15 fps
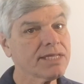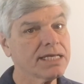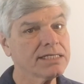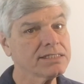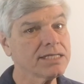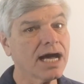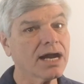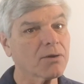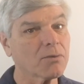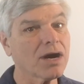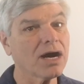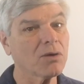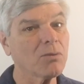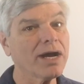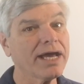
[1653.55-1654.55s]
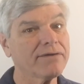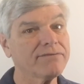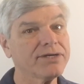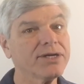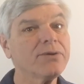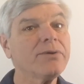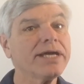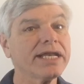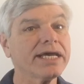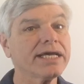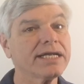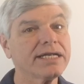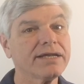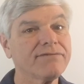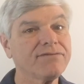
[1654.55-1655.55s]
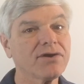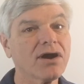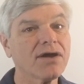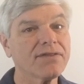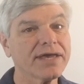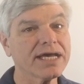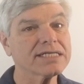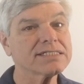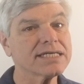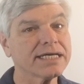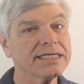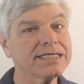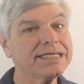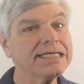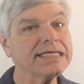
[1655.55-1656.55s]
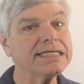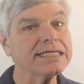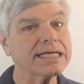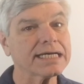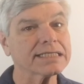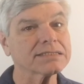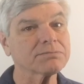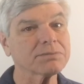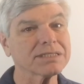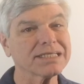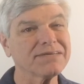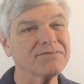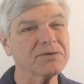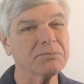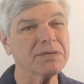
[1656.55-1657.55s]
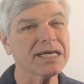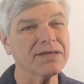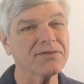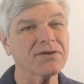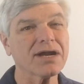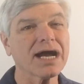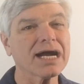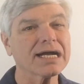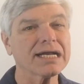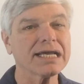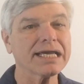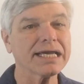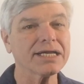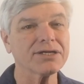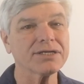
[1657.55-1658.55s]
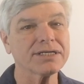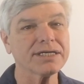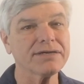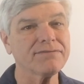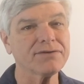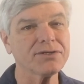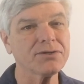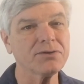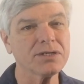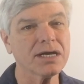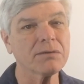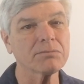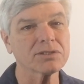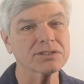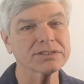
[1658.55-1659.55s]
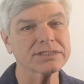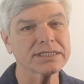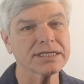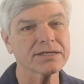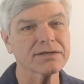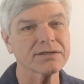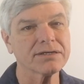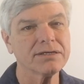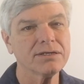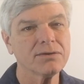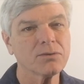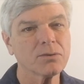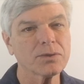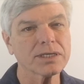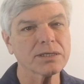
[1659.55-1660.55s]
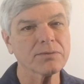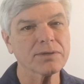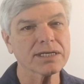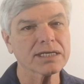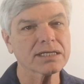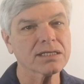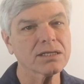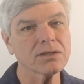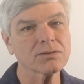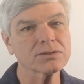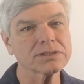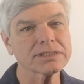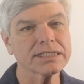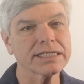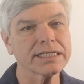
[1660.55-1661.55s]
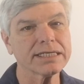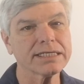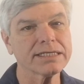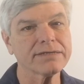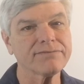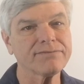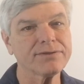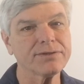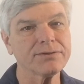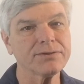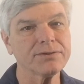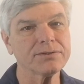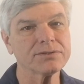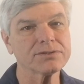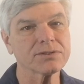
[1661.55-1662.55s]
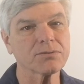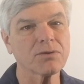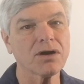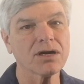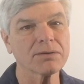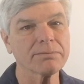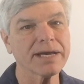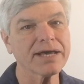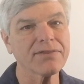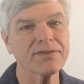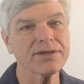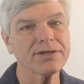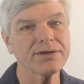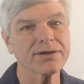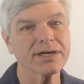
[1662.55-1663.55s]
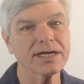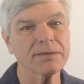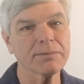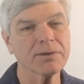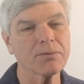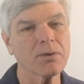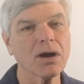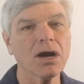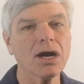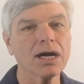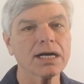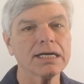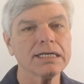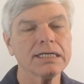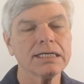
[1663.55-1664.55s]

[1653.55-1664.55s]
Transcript: It's not a wrong way of doing it. And if you're on the SAT test, believe you me, they're not going to give you 2 numbers that are really, really close. And if you use the wrong method, you're going to be wrong.